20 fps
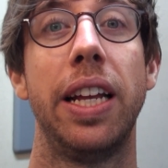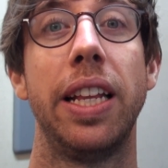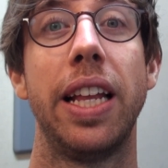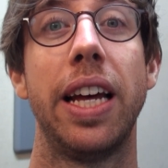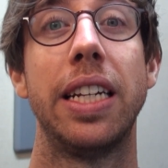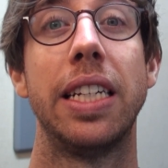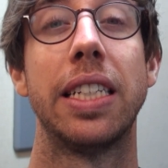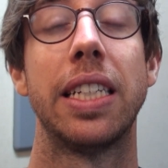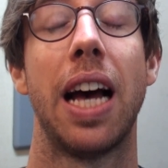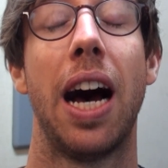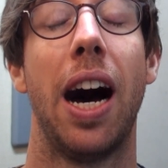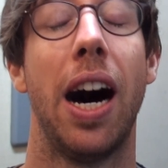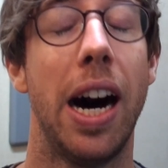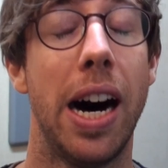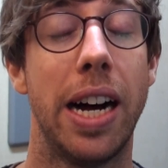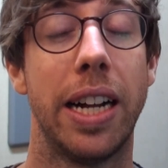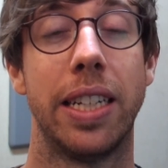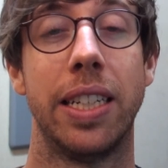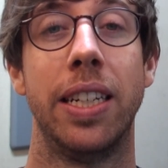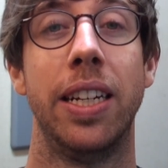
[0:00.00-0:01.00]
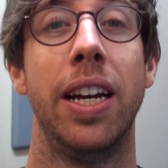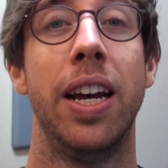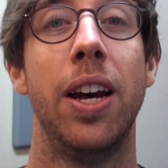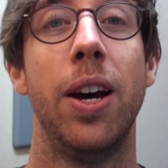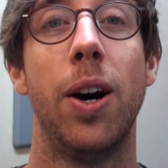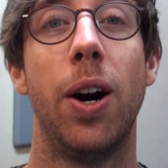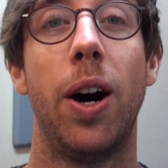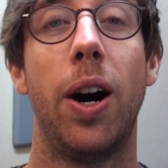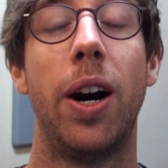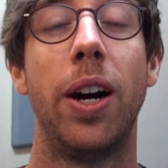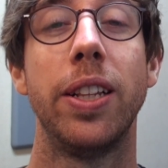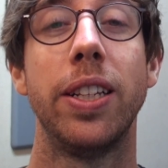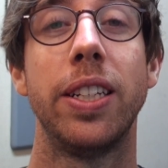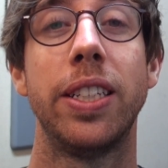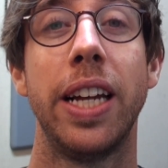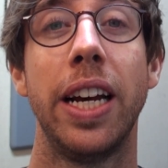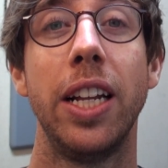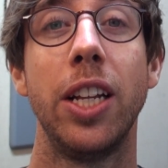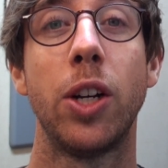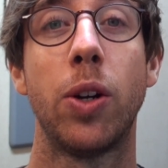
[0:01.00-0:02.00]
that is hot on the
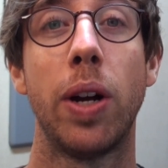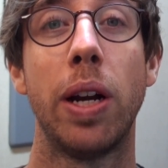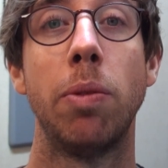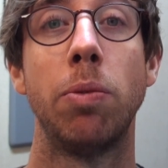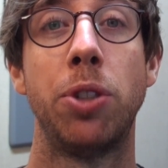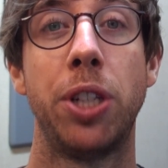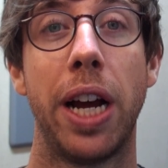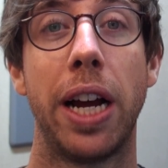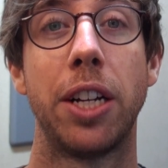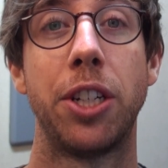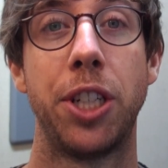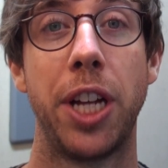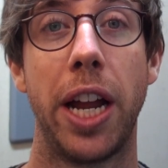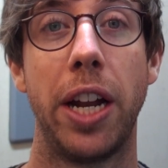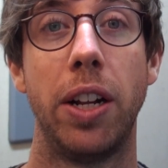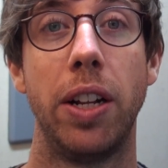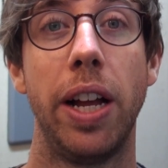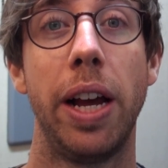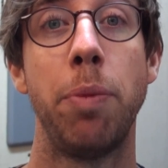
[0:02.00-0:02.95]
Telegram chat channel.